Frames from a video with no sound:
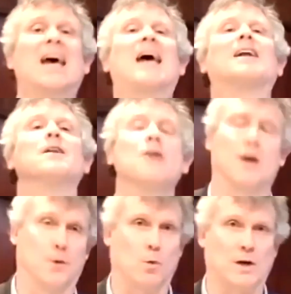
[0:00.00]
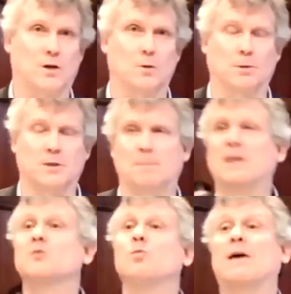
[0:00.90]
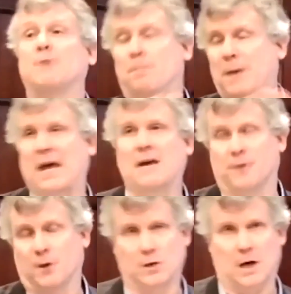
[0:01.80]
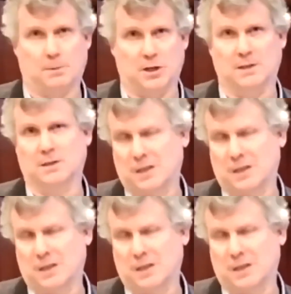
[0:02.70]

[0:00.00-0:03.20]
and another 1 to 2% because we have to pay for those options.